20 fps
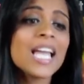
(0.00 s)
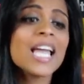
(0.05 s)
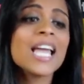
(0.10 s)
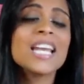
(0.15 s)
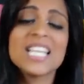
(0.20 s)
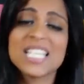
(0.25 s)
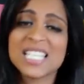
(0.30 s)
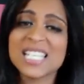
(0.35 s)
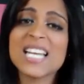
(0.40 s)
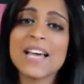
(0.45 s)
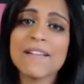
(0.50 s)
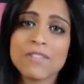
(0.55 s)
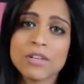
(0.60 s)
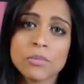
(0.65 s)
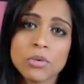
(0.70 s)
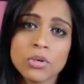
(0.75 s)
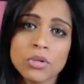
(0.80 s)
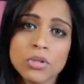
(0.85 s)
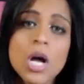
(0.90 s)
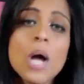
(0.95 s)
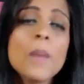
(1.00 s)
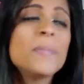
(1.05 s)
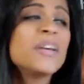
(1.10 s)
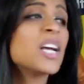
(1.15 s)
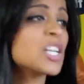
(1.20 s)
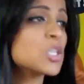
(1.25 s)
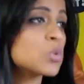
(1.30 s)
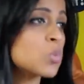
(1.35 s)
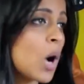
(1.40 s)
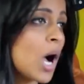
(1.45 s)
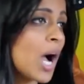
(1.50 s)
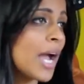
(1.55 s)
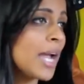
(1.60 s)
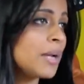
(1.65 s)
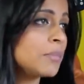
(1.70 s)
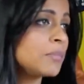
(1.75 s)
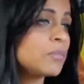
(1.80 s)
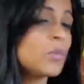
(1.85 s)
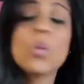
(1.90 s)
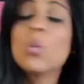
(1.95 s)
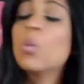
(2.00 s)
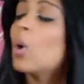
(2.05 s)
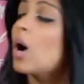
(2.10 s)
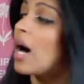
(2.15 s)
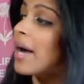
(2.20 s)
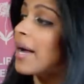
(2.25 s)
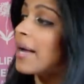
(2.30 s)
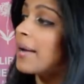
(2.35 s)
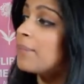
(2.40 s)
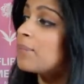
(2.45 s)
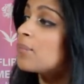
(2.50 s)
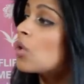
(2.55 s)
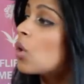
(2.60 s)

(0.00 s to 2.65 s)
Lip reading: it is inevitable. Because why? Why?